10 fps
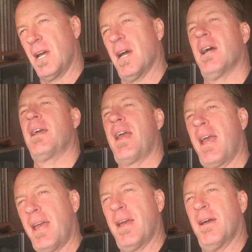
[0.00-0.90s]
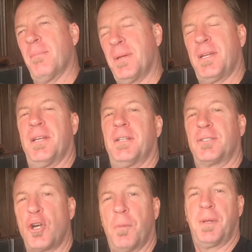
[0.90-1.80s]
I am in
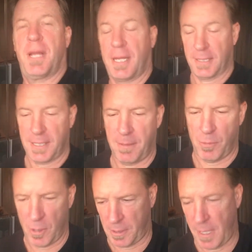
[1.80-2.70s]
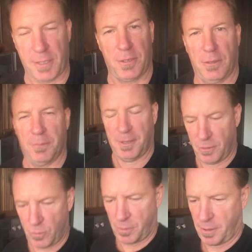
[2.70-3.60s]
Copenhagen, Denmark, actually a little
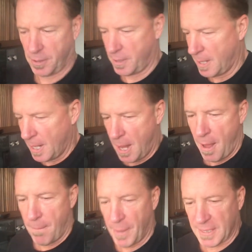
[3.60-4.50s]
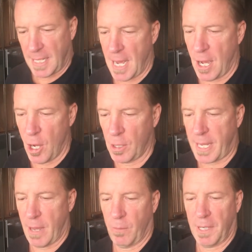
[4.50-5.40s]
bit north of there. But
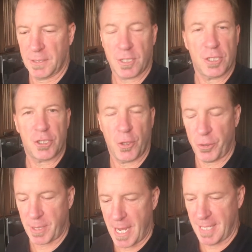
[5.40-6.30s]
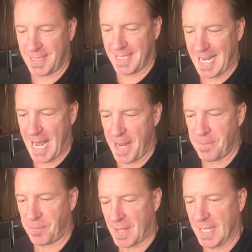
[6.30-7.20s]
okay, what I was going to show you guys
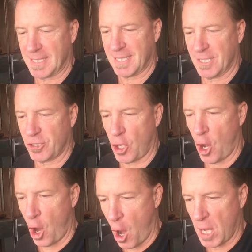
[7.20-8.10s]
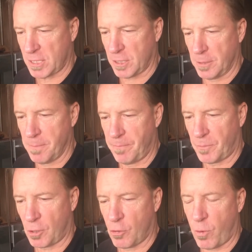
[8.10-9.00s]
today is this awesome
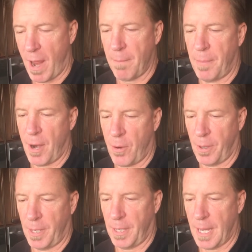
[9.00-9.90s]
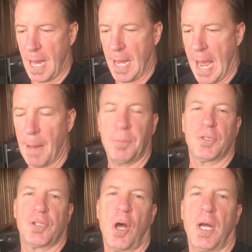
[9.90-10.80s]
cranberry
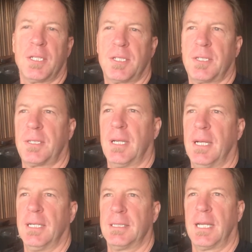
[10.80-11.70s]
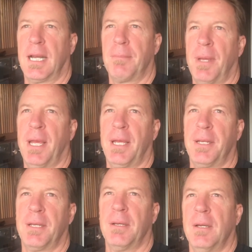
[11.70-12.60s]
applesauce that I made